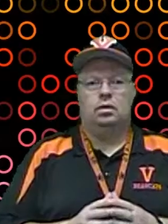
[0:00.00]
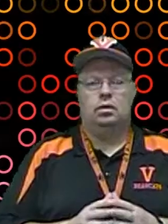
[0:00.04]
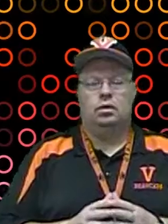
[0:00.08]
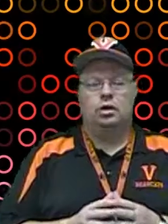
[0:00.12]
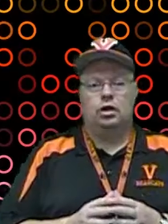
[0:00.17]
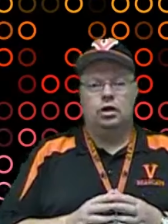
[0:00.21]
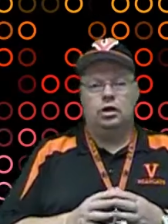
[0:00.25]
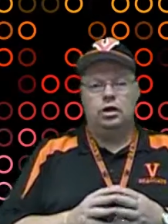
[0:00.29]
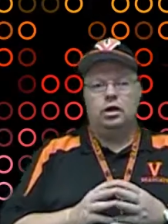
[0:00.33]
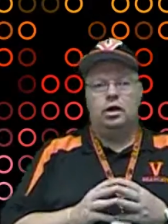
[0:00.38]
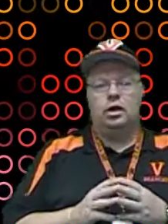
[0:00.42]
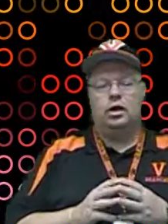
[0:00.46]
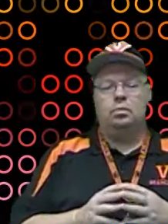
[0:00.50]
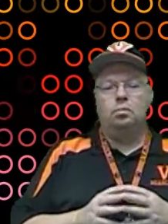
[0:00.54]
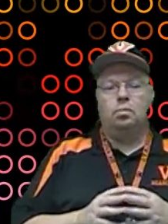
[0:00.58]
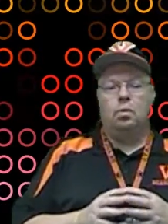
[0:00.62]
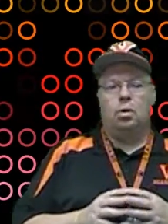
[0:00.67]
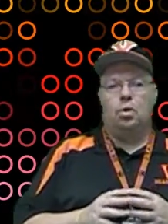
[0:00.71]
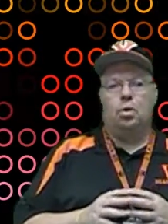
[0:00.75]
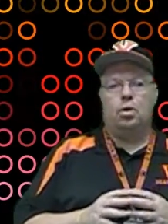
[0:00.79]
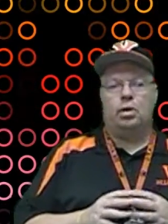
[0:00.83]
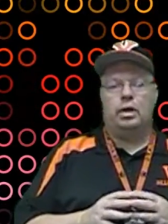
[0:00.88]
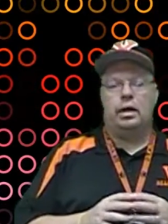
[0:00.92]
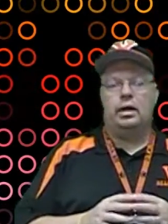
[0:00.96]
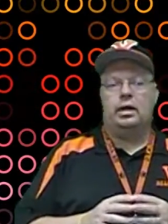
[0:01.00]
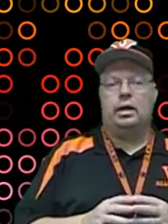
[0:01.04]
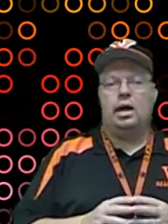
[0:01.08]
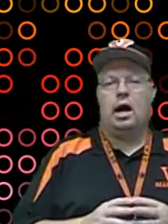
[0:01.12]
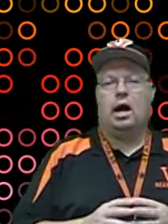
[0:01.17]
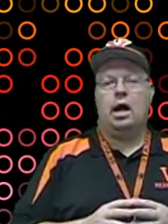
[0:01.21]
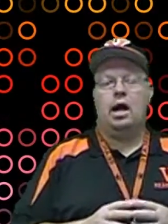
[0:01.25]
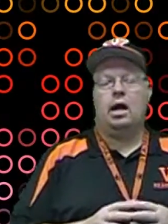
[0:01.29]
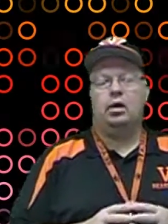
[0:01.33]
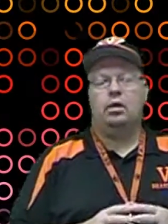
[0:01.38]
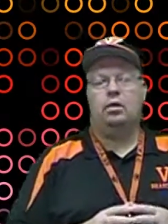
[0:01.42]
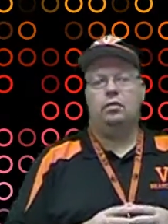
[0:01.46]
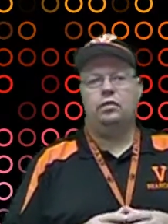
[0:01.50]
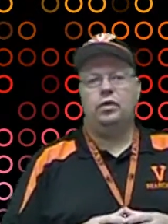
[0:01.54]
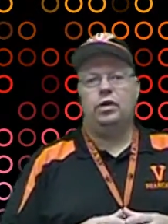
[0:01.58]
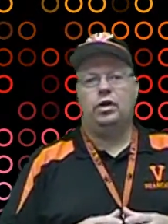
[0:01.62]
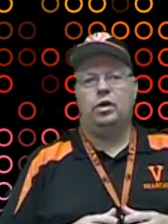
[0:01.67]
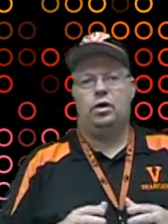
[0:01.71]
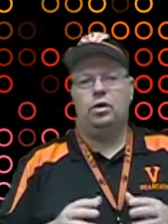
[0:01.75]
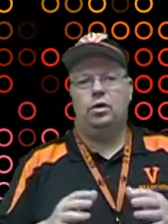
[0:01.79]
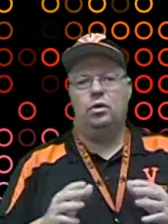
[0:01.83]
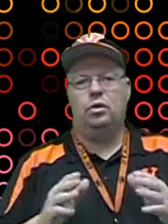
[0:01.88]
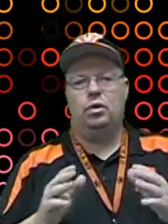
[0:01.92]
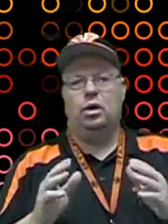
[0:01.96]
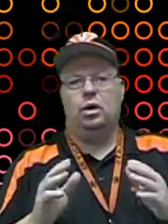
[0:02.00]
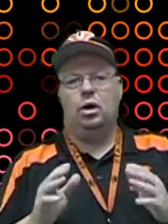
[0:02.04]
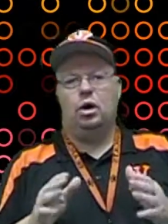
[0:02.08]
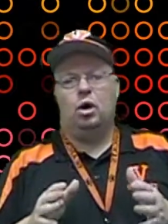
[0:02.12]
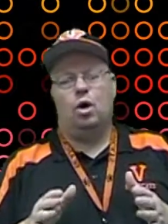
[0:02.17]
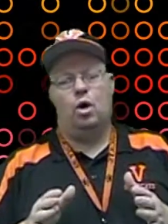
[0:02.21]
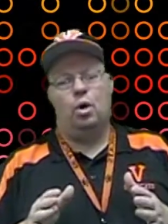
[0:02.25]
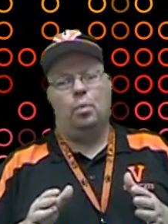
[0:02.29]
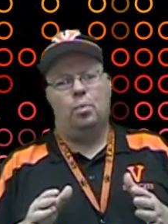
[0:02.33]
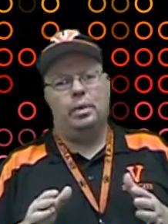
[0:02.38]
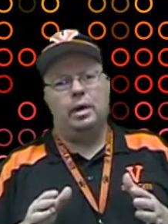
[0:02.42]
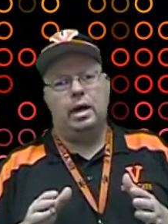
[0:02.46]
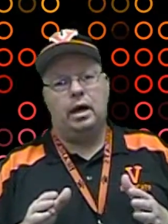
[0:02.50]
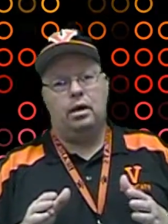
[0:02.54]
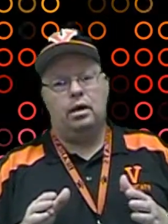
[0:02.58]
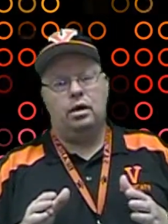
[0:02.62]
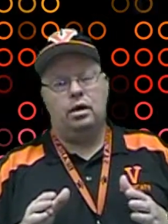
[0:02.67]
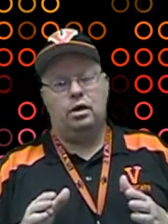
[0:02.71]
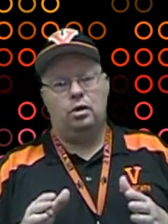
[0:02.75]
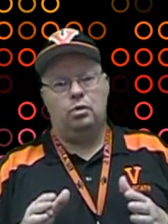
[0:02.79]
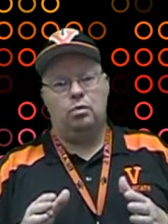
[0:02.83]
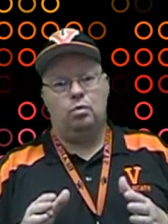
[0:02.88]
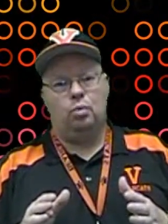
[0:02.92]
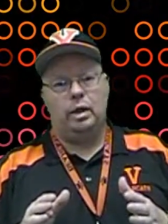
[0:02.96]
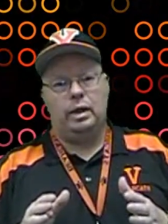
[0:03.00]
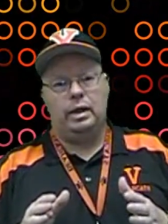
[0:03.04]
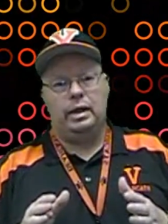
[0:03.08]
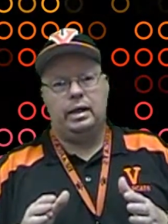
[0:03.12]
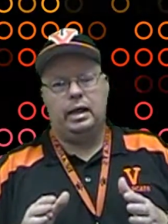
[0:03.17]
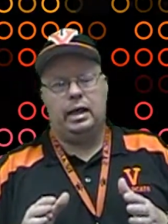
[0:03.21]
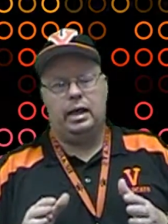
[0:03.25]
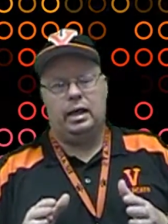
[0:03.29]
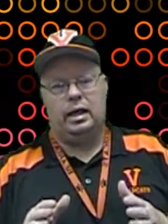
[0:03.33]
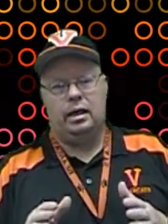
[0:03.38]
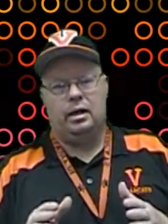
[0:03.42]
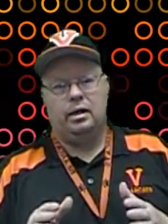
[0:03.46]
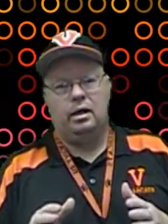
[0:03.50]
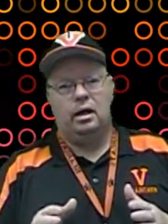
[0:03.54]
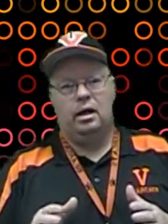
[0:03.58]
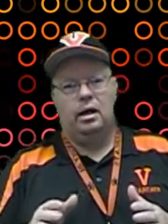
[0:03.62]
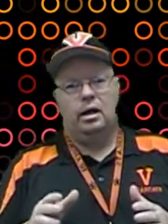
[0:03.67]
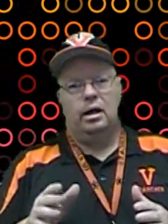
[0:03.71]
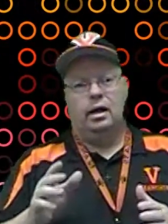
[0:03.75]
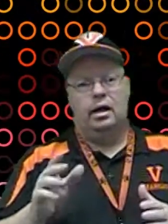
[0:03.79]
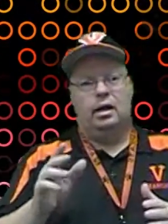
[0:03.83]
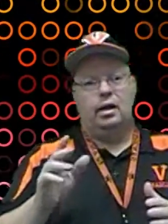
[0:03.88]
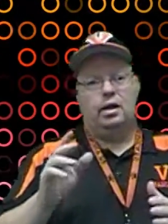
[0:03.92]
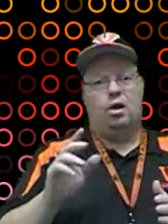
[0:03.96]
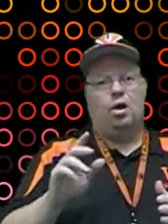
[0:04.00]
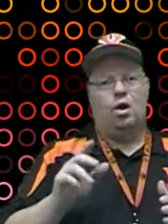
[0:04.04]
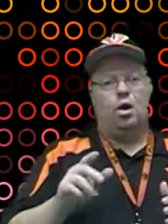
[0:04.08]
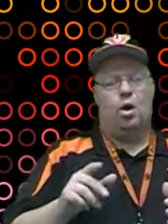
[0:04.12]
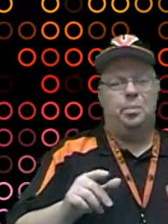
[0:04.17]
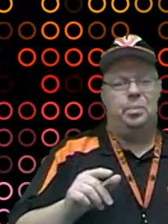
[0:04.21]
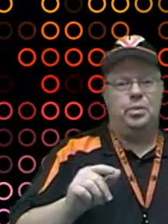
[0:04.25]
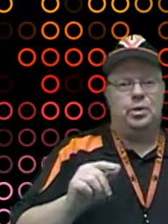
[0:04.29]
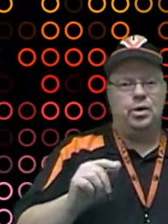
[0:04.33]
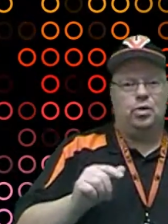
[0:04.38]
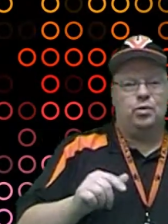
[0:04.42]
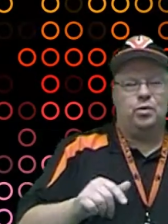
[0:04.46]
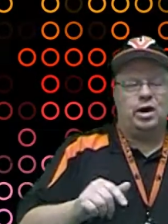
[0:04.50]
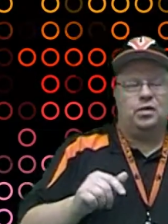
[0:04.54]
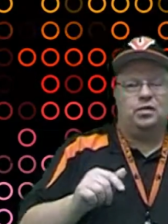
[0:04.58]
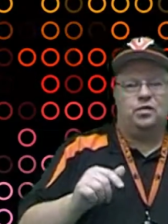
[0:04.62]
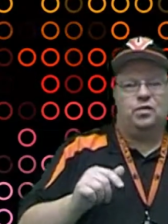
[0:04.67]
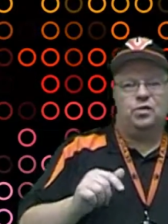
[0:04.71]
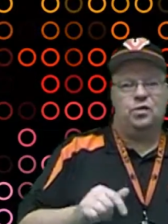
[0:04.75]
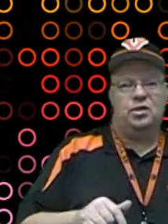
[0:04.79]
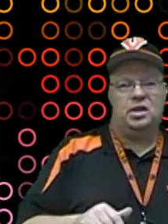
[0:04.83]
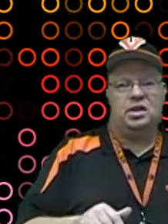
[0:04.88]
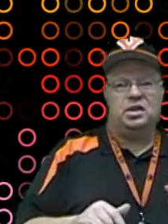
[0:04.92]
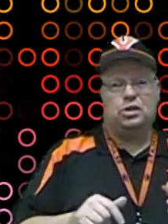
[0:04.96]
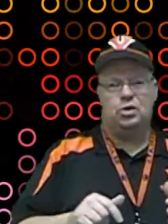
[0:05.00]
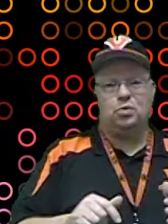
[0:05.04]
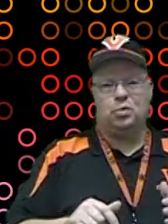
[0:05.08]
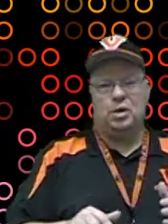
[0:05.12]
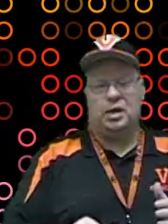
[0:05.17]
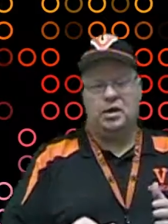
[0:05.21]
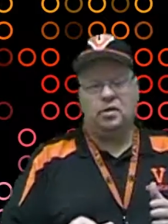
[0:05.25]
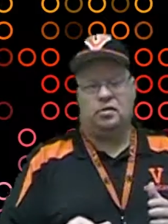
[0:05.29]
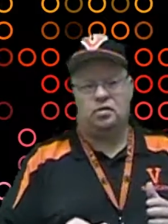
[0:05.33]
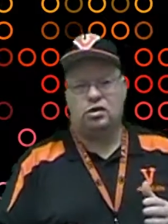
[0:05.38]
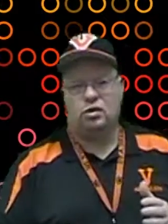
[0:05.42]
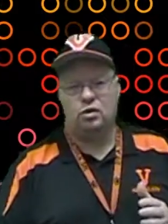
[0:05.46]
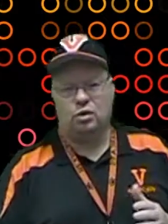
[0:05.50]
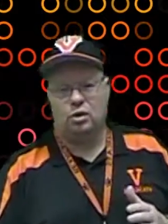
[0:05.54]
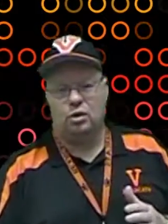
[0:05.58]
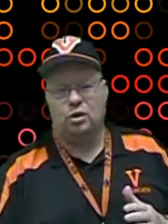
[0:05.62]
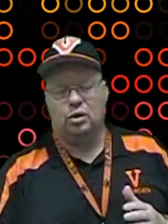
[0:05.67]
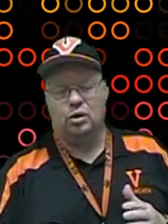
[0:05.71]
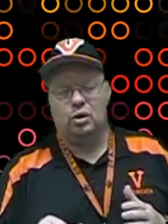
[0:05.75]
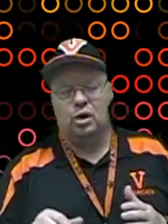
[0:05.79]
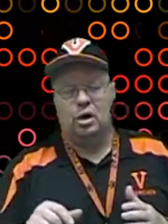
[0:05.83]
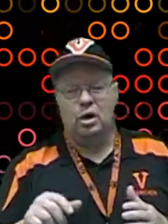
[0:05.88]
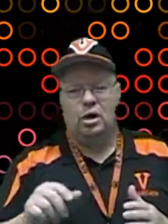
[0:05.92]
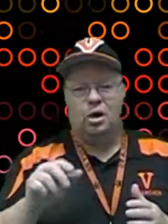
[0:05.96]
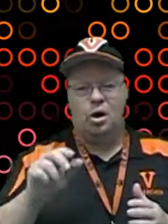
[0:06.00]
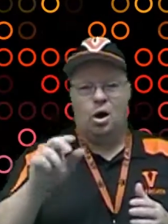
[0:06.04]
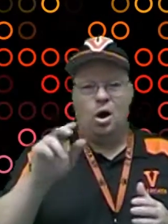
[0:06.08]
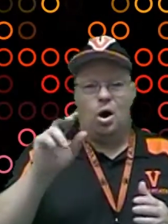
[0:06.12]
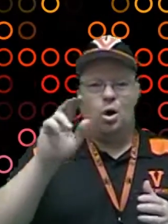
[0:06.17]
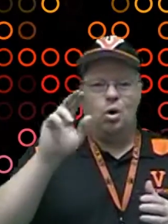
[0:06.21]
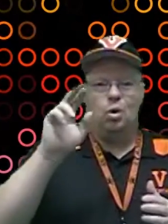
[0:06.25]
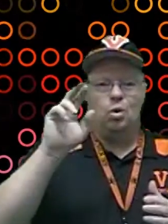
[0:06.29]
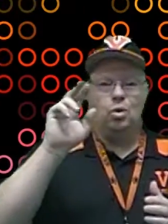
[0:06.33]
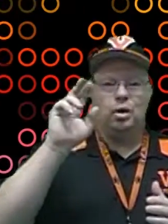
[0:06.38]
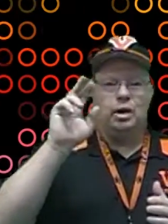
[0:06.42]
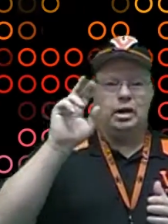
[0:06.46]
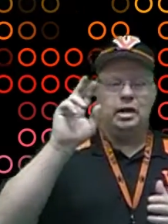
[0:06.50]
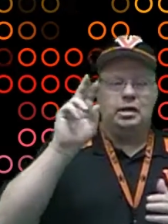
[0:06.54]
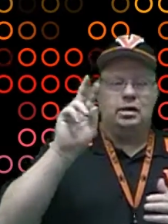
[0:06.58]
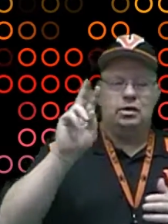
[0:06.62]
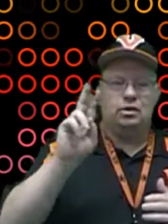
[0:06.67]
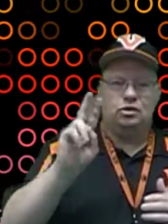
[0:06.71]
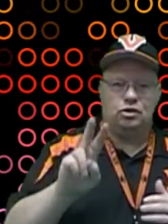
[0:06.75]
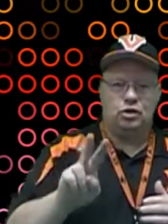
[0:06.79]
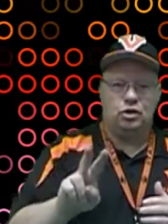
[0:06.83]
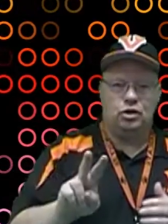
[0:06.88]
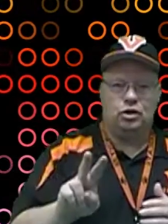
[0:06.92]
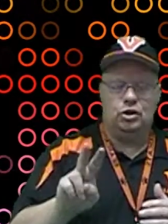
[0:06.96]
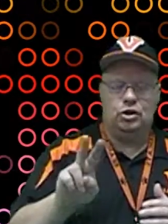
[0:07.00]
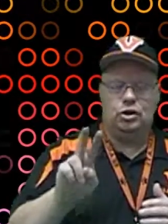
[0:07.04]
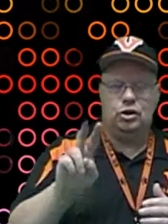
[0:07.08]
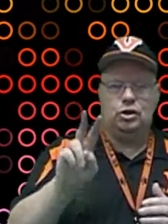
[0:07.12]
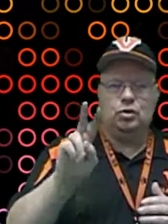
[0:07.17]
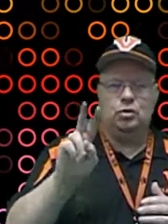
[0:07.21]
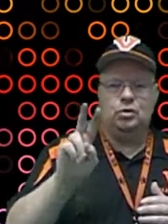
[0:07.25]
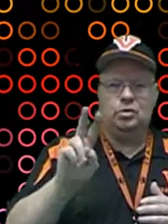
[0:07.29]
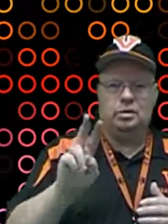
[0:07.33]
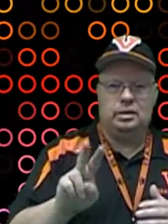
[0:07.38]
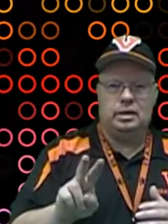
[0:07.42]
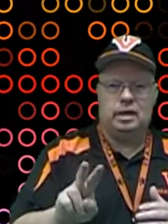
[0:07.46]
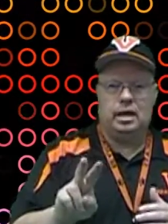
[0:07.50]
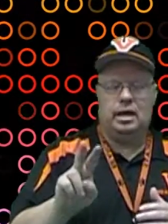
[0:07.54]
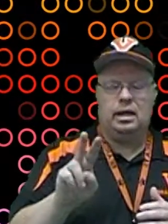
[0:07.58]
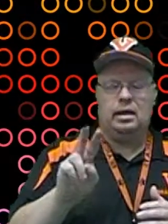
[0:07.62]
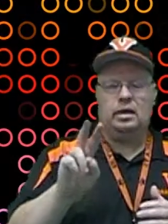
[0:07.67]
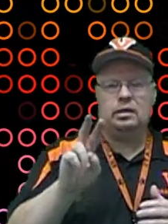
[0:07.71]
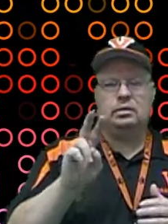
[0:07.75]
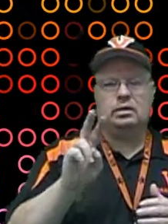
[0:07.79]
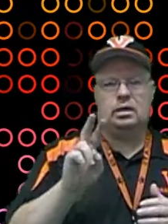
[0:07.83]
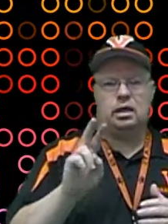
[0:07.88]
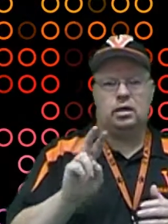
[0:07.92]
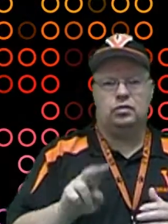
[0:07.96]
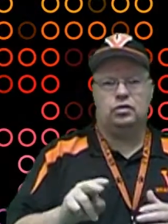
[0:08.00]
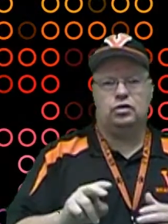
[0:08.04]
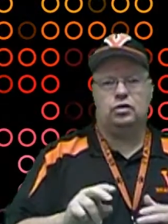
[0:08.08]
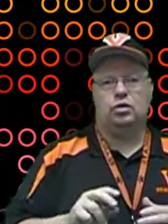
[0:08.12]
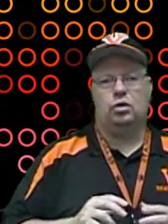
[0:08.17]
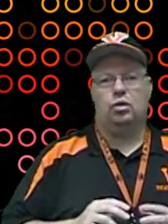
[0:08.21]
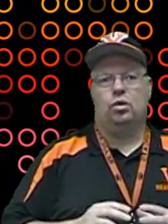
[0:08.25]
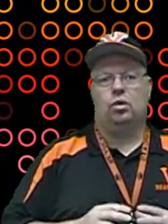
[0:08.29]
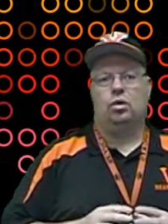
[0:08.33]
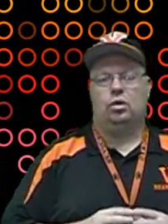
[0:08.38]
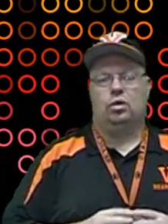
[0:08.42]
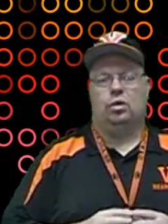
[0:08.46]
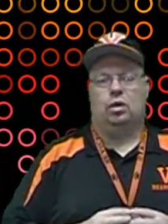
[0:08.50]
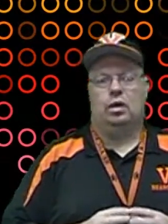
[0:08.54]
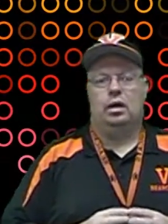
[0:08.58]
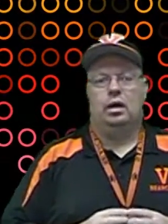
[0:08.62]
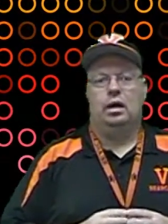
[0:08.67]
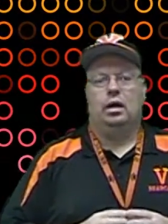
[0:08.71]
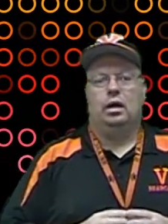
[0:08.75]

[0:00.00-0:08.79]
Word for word: Good morning, Highland View. Hope you had a good weekend, and I hope you're ready for this week of school. Only two days of school.